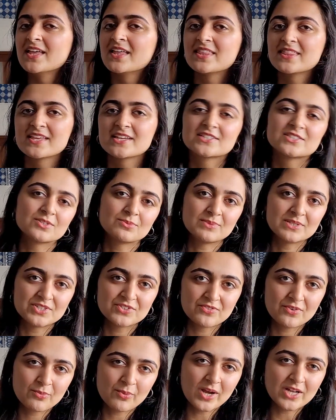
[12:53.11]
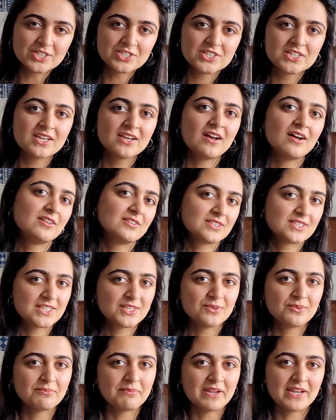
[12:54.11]
Thanks so much for watching. I'll see
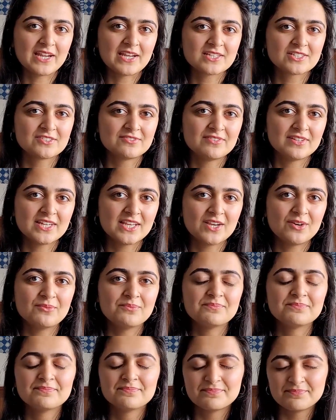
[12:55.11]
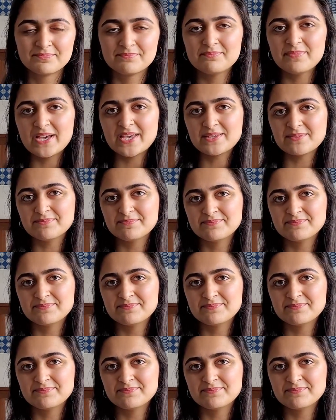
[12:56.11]
you in my next video. Bye.